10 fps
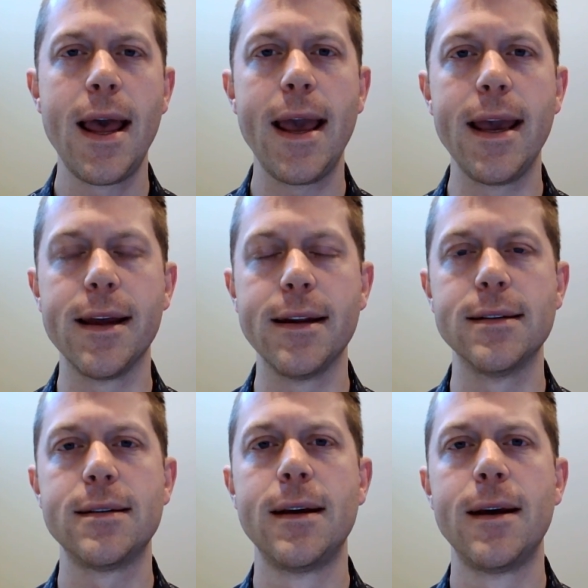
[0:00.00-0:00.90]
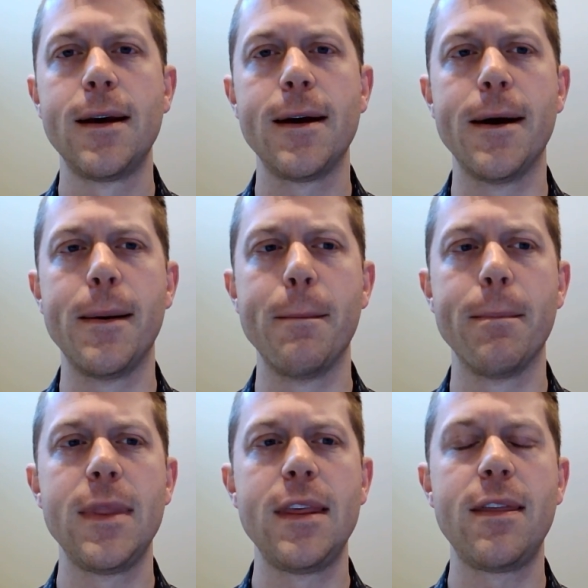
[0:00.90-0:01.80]
And
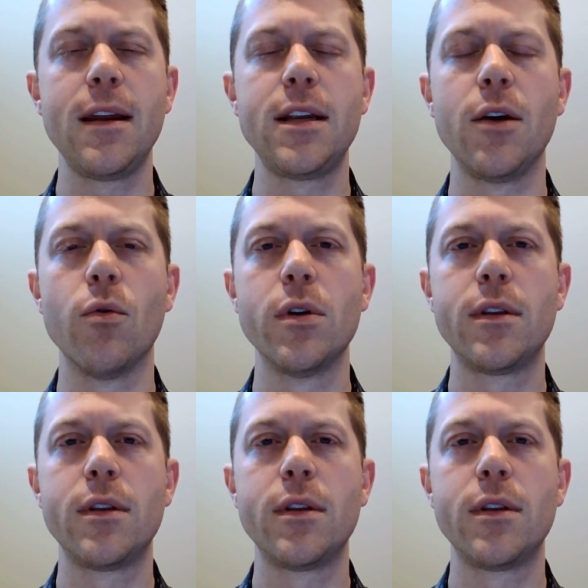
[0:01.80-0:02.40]
the thing to